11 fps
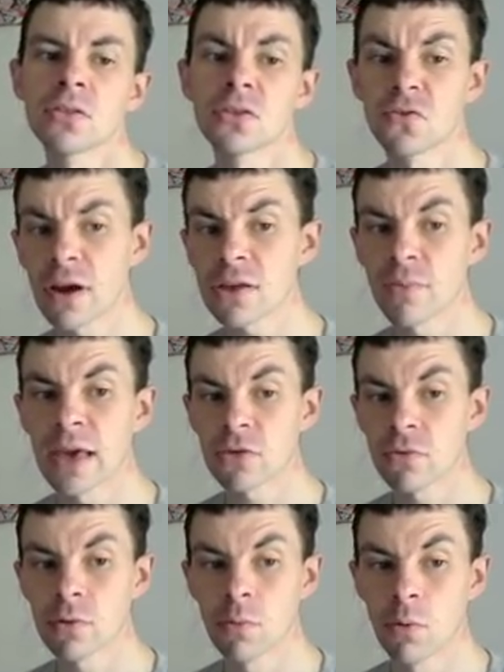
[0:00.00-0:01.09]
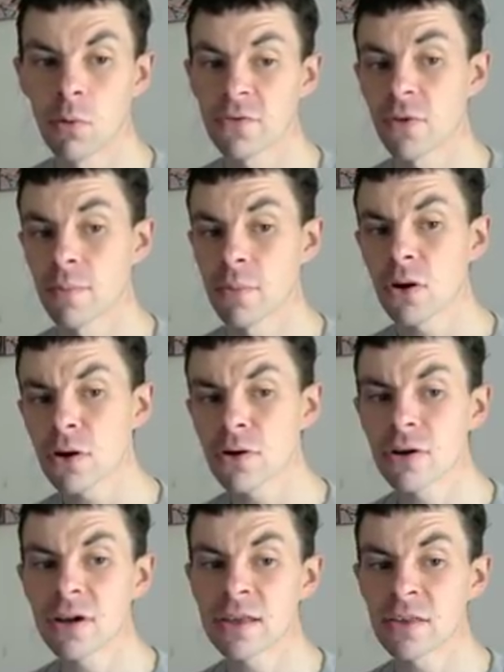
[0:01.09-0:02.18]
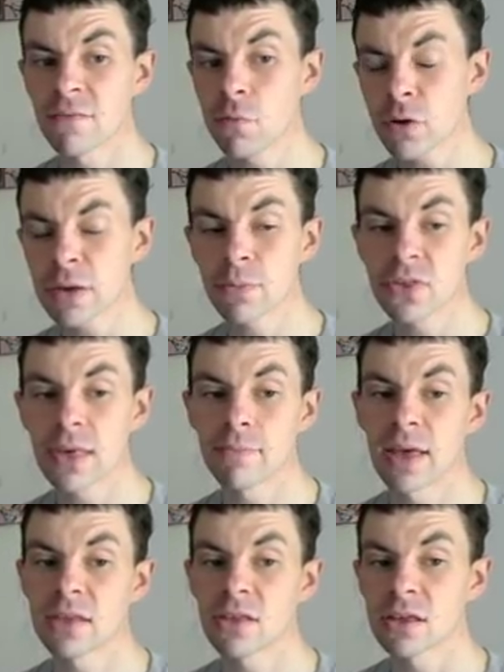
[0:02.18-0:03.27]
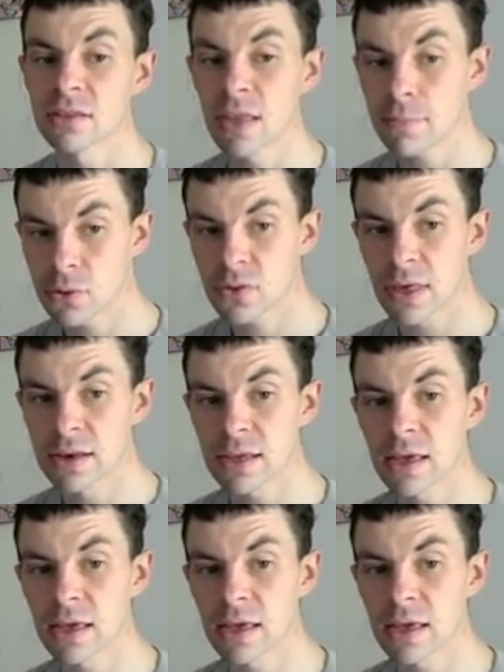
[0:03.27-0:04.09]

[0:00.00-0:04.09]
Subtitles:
the Trust Mastery reward from her is a 40% magic and 10%